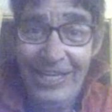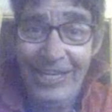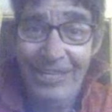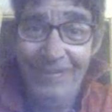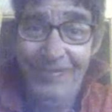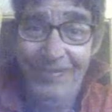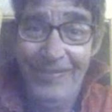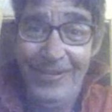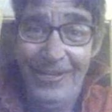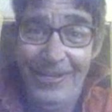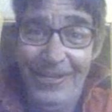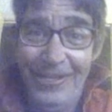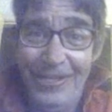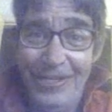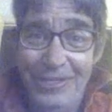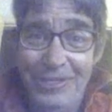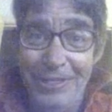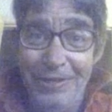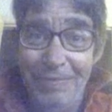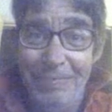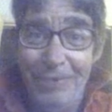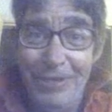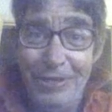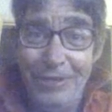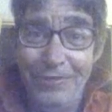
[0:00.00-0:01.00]
There really
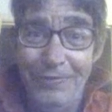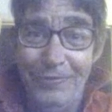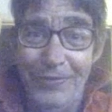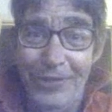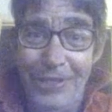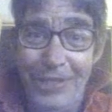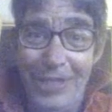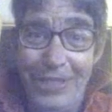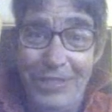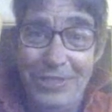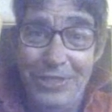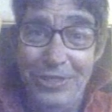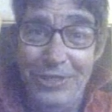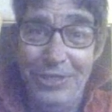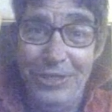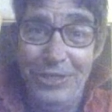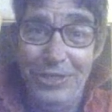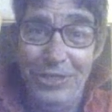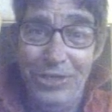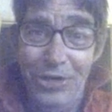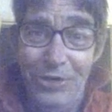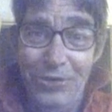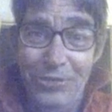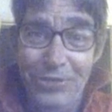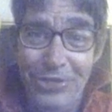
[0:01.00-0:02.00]
isn't much of a legend to
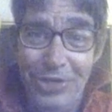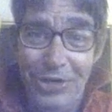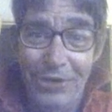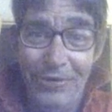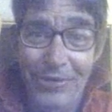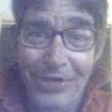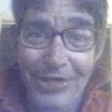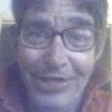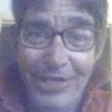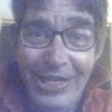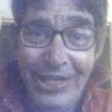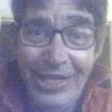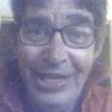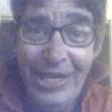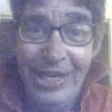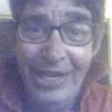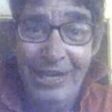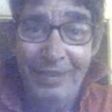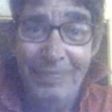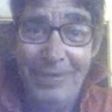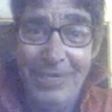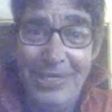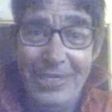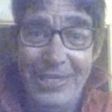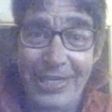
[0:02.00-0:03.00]
Jojo.
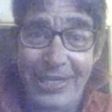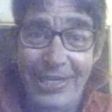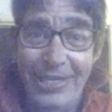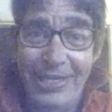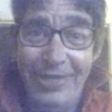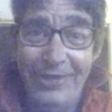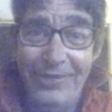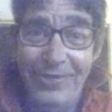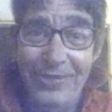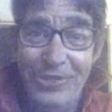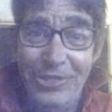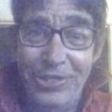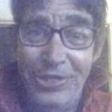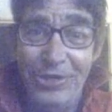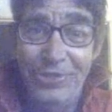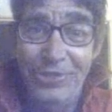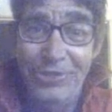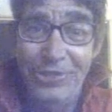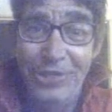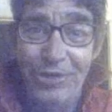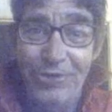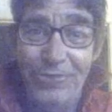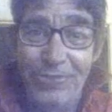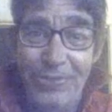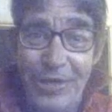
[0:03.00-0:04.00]
Let me tell you who
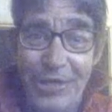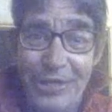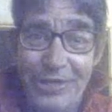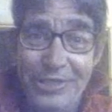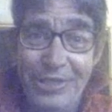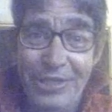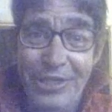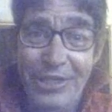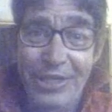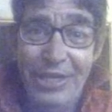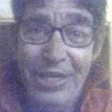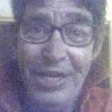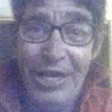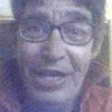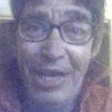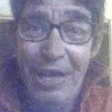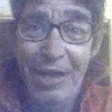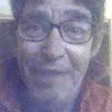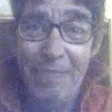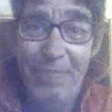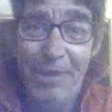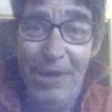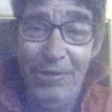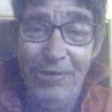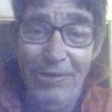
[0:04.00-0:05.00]
Jojo was.
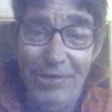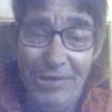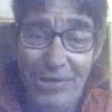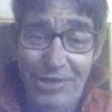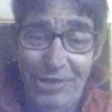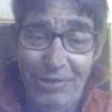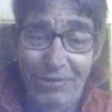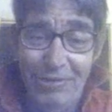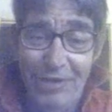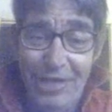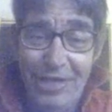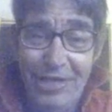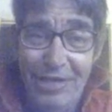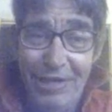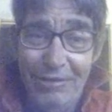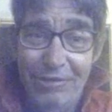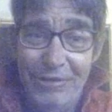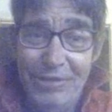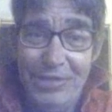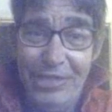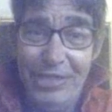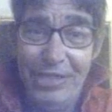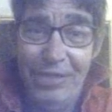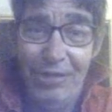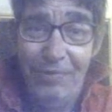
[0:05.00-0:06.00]
About 30
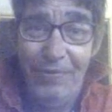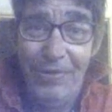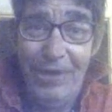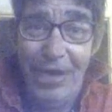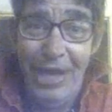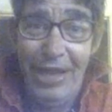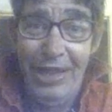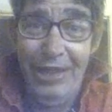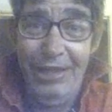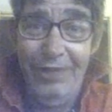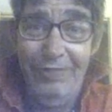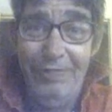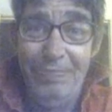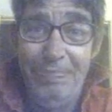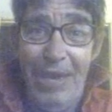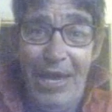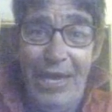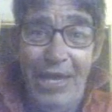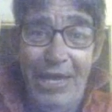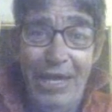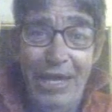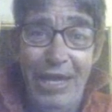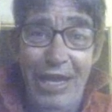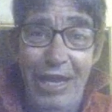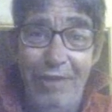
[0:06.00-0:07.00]
years ago when I lived
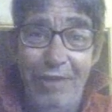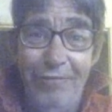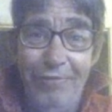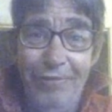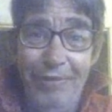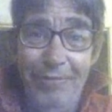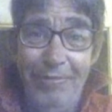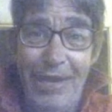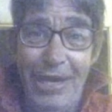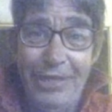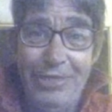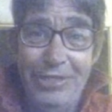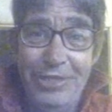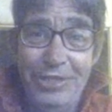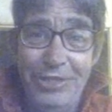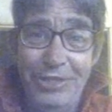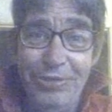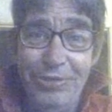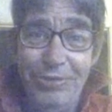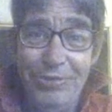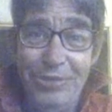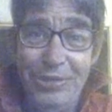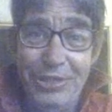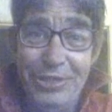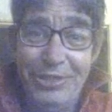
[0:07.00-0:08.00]
back in Haverhill,
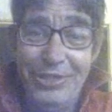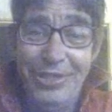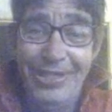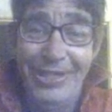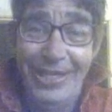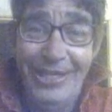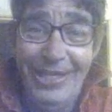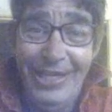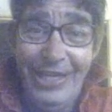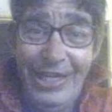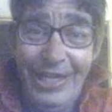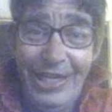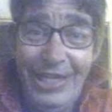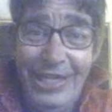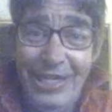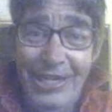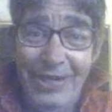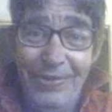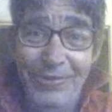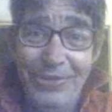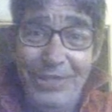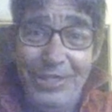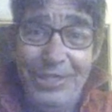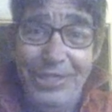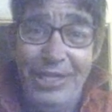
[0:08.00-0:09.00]
Massachusetts,
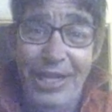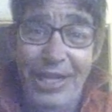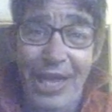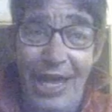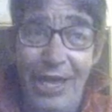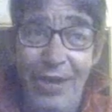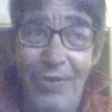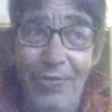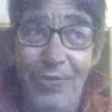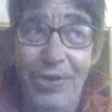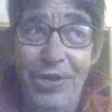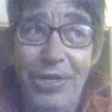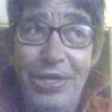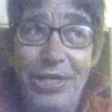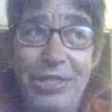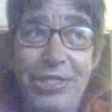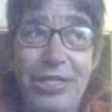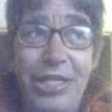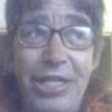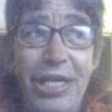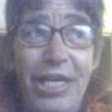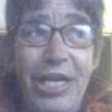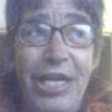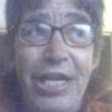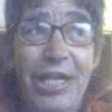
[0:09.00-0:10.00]
there was this guy who wore
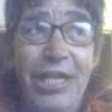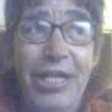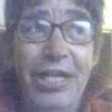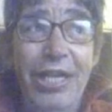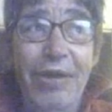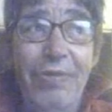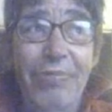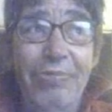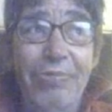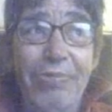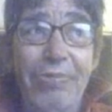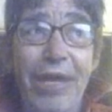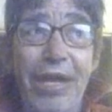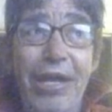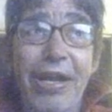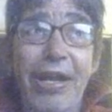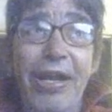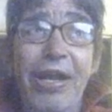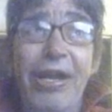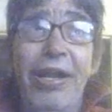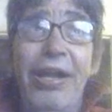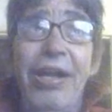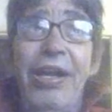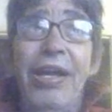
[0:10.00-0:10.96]
this little red